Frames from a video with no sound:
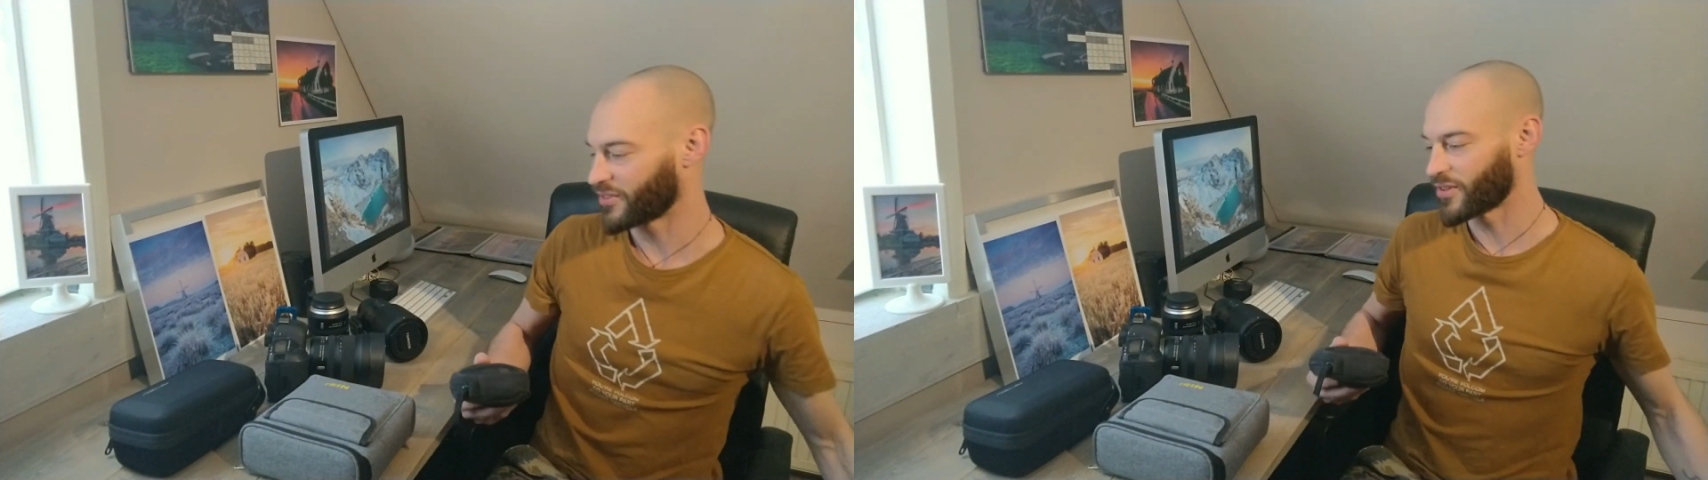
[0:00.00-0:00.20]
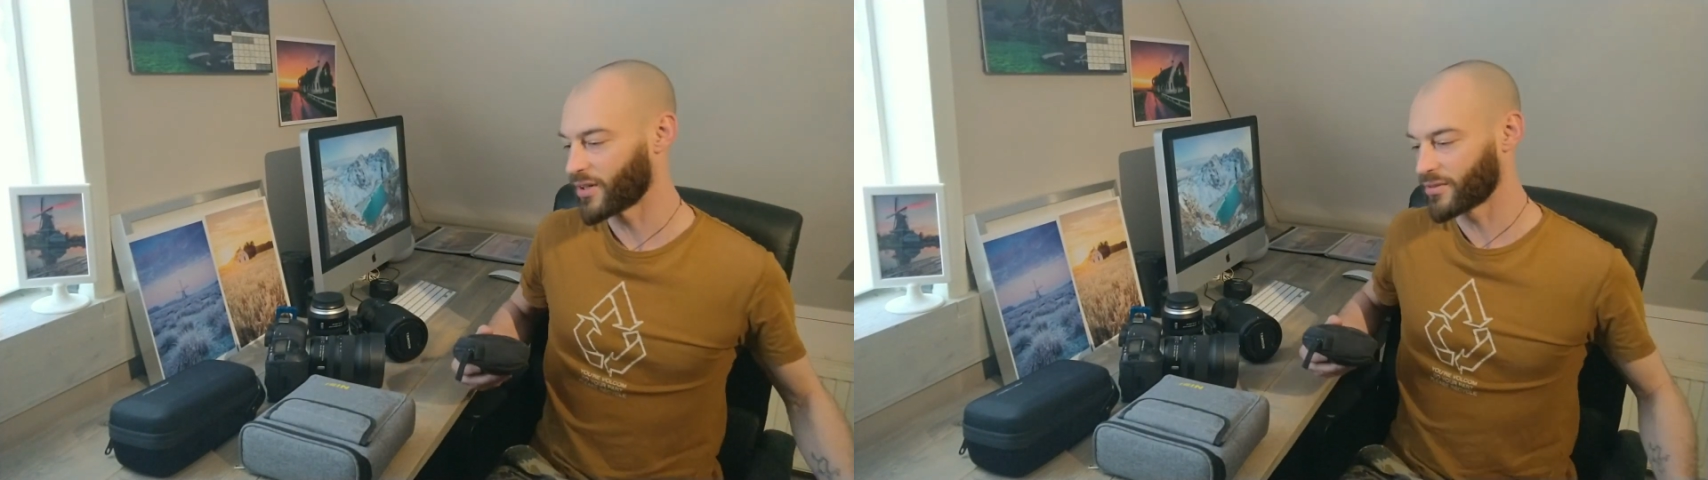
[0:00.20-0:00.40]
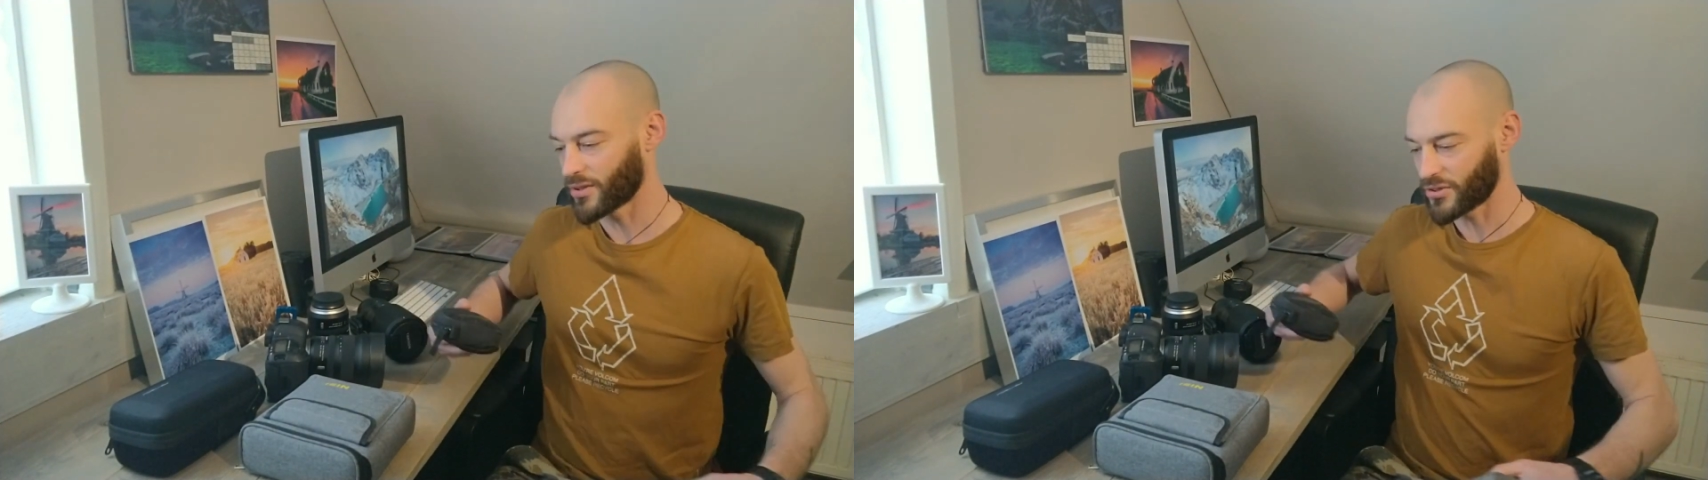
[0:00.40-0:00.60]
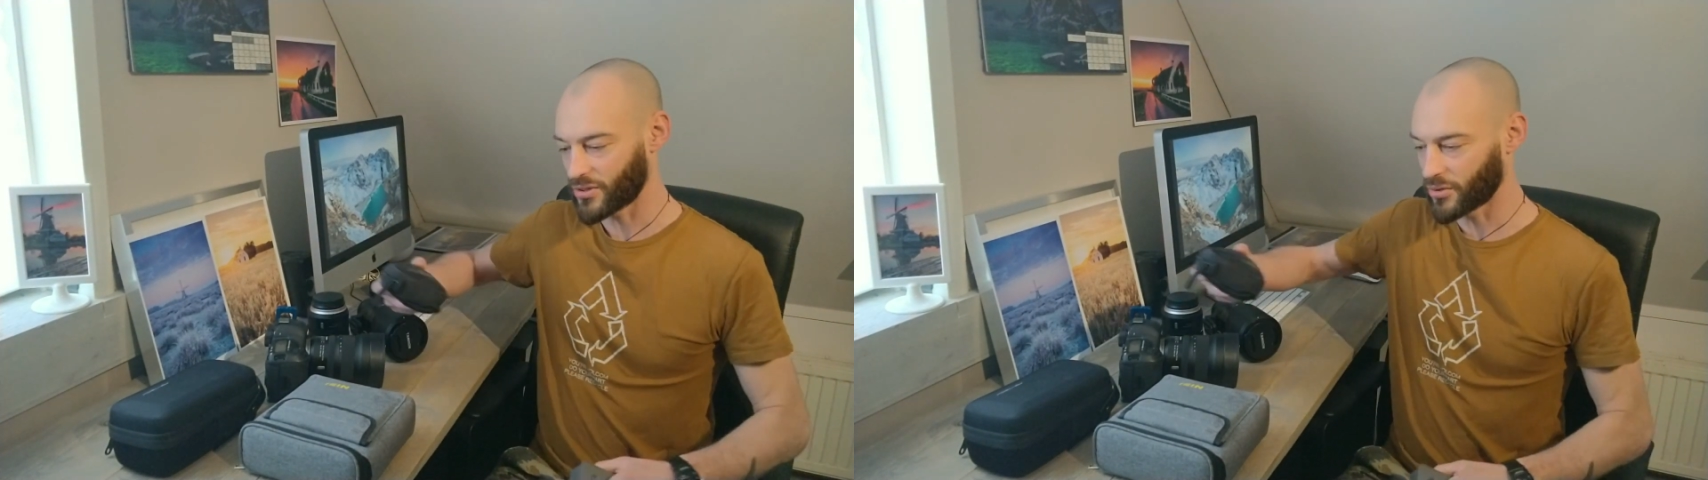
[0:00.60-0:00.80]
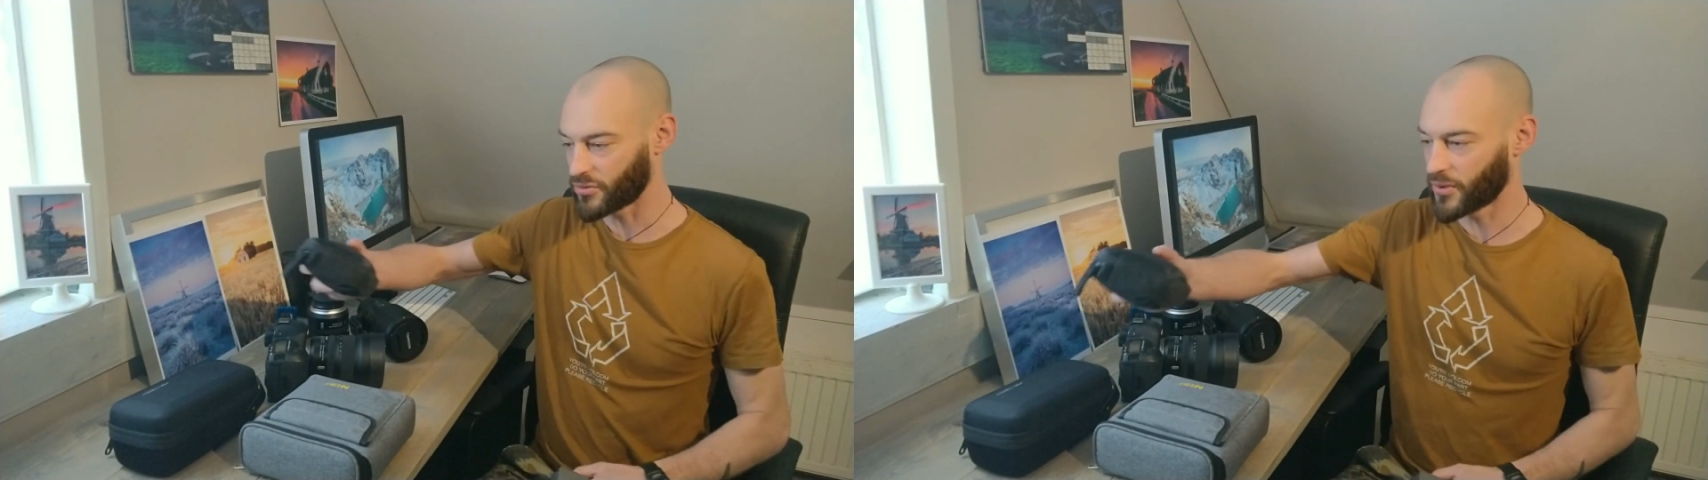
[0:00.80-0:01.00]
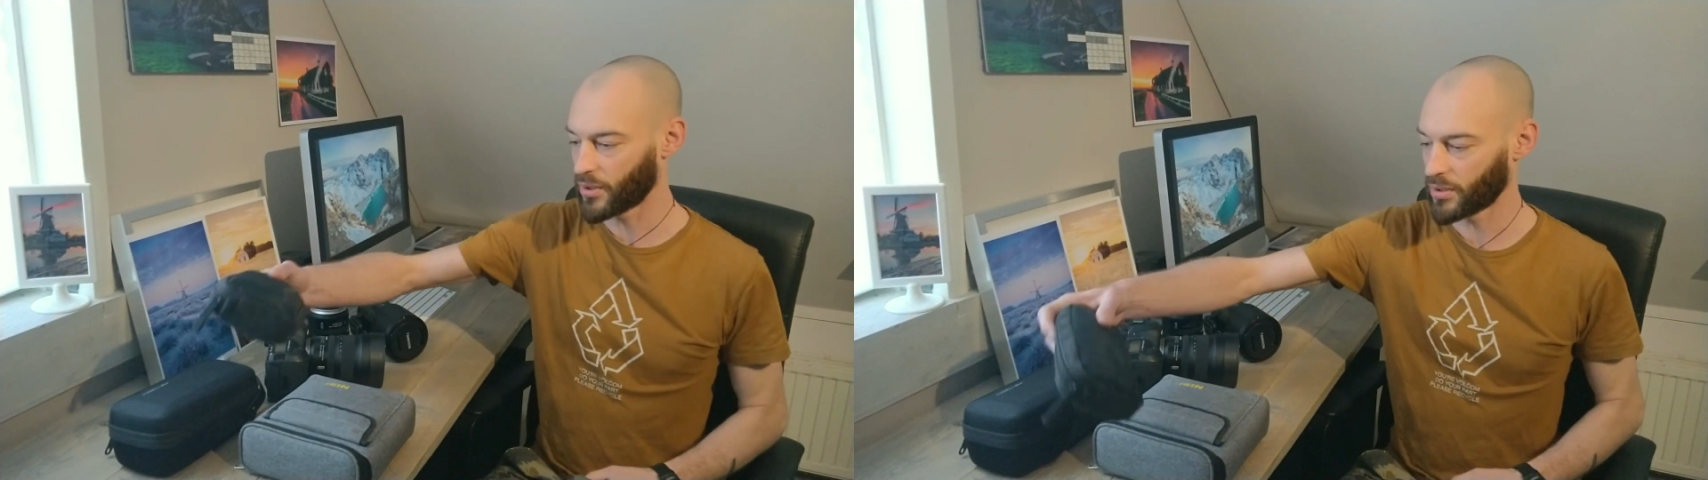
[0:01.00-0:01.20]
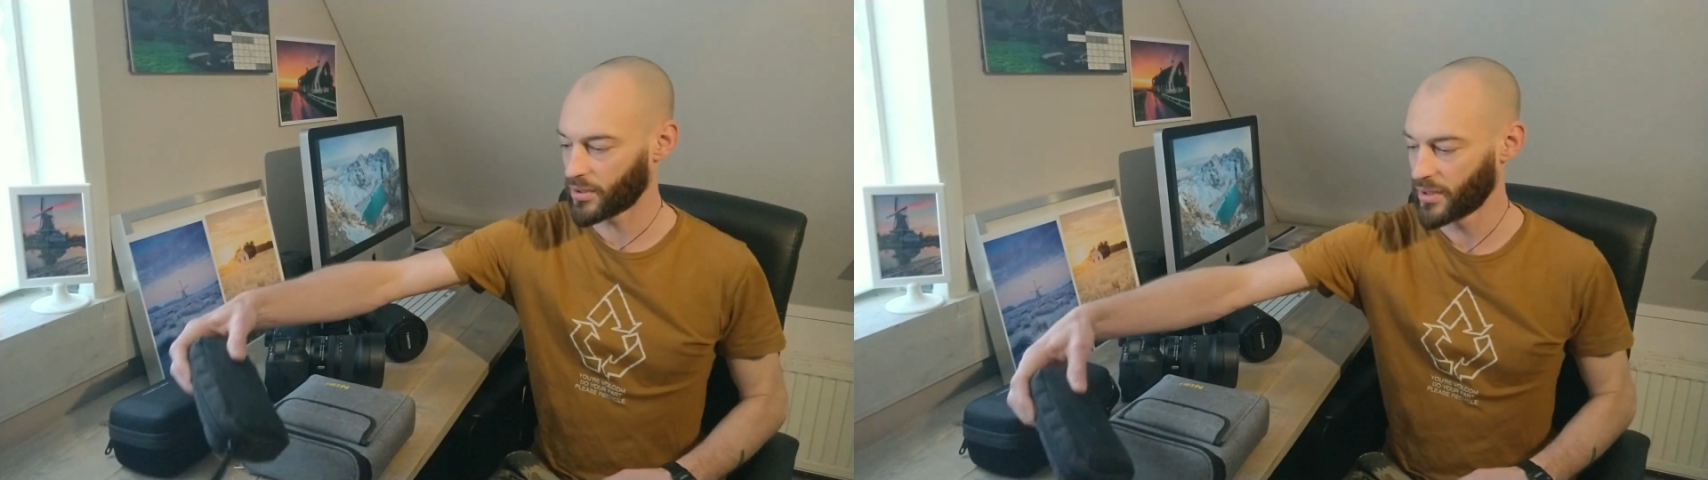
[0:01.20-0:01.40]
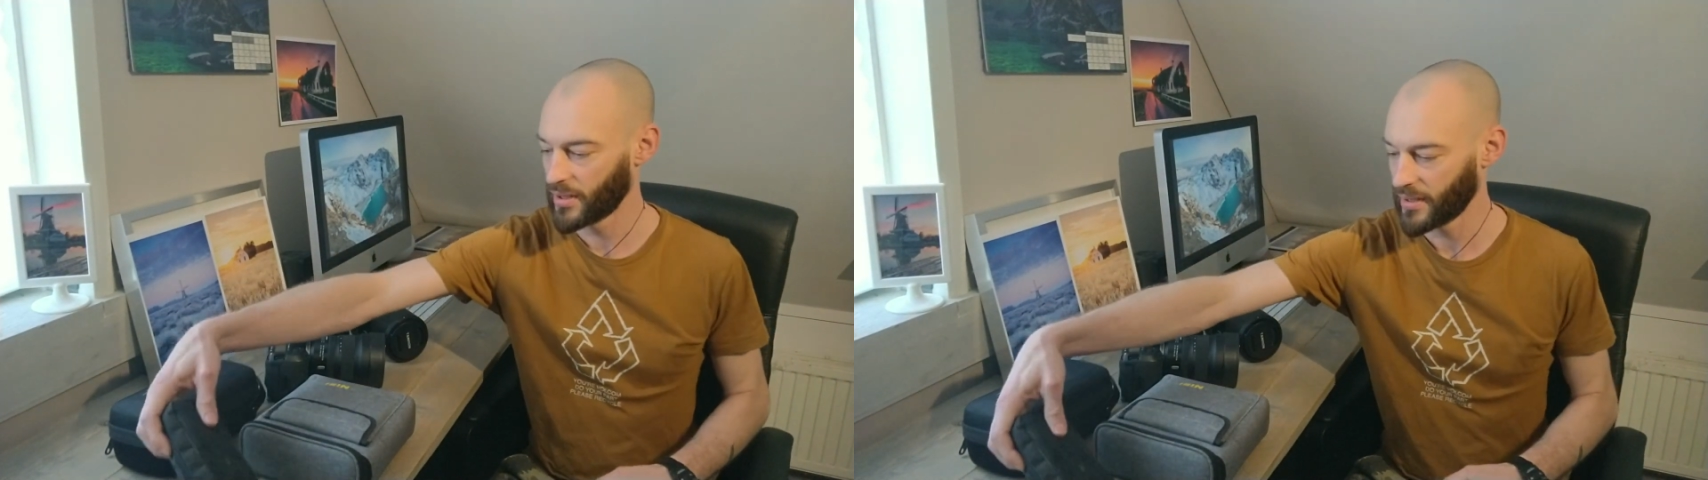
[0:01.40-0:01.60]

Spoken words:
the drone goes the controller